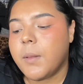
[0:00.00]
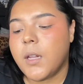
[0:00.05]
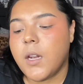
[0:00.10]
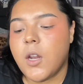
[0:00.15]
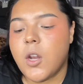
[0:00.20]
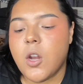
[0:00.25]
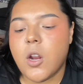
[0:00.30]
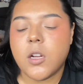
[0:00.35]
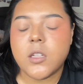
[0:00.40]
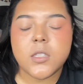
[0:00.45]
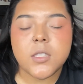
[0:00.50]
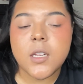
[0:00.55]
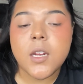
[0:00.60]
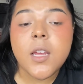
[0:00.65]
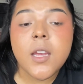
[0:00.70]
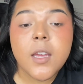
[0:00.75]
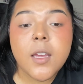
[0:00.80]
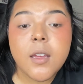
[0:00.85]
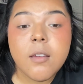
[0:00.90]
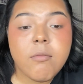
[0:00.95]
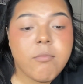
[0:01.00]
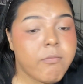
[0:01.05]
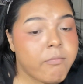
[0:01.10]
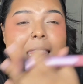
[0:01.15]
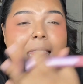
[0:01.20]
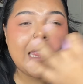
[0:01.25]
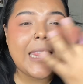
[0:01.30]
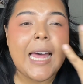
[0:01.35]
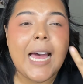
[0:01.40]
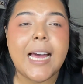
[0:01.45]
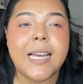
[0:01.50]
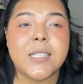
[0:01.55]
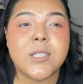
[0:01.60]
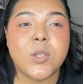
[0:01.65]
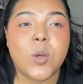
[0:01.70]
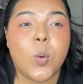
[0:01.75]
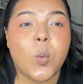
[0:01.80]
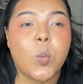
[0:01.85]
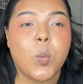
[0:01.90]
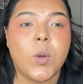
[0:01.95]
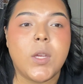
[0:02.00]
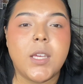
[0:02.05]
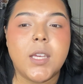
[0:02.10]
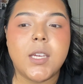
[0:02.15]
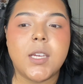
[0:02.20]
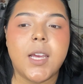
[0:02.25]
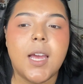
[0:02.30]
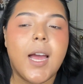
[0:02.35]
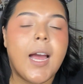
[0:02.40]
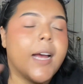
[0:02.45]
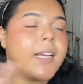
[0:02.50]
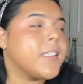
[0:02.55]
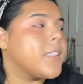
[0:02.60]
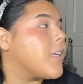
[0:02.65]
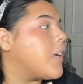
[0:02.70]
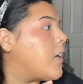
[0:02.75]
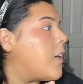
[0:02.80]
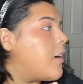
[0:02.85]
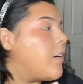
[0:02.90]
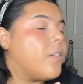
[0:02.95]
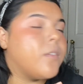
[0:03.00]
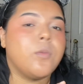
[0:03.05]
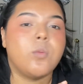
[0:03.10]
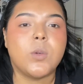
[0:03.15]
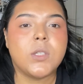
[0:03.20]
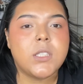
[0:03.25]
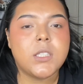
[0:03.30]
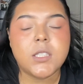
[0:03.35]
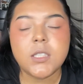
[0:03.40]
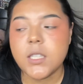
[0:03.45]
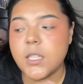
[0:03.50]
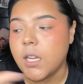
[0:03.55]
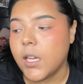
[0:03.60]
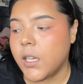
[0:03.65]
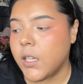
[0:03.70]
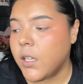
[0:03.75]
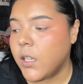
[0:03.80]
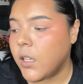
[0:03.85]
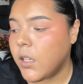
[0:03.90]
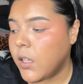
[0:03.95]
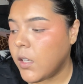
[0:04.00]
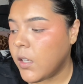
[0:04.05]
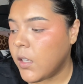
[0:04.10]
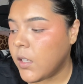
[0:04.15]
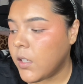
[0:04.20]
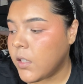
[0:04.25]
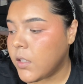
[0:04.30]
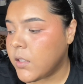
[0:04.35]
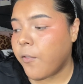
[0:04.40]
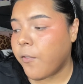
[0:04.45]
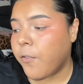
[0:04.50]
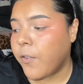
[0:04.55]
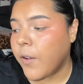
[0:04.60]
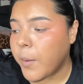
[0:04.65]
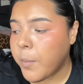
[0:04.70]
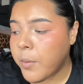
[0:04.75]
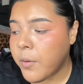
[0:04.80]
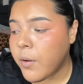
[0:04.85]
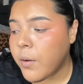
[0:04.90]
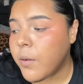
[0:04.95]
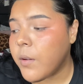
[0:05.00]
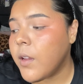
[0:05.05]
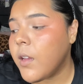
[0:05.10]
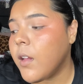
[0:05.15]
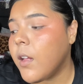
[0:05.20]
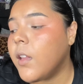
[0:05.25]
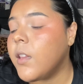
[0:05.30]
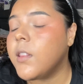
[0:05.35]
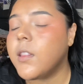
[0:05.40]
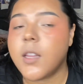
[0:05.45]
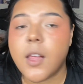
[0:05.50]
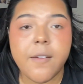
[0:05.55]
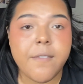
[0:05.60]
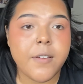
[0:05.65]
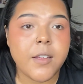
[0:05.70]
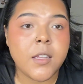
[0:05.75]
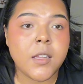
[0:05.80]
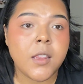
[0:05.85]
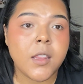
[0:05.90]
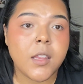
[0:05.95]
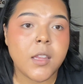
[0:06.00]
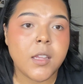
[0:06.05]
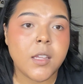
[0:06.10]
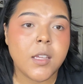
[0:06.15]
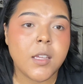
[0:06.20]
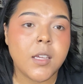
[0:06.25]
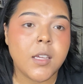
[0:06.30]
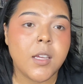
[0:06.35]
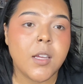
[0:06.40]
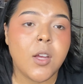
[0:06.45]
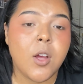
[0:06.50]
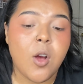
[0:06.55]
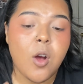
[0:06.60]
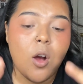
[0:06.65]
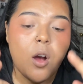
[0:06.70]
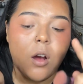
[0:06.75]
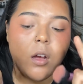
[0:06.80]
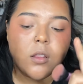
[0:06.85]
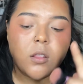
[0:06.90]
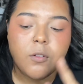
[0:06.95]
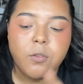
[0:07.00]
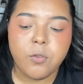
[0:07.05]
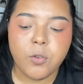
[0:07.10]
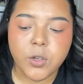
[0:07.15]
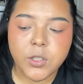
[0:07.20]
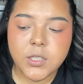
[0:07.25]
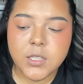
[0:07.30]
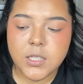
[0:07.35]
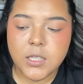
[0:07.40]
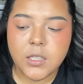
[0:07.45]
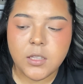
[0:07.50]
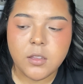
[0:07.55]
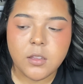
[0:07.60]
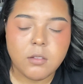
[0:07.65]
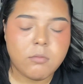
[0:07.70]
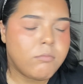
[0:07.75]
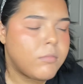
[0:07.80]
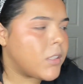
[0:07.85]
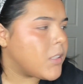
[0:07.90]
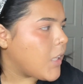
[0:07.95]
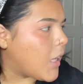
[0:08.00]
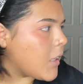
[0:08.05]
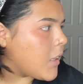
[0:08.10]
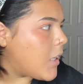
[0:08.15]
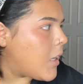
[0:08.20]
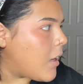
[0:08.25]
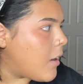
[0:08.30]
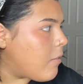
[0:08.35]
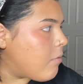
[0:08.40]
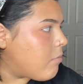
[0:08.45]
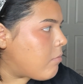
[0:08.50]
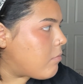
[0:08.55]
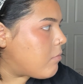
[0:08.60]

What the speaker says: Not today. Last week, as of what's today? February 11th. On the 14th. Is that the date?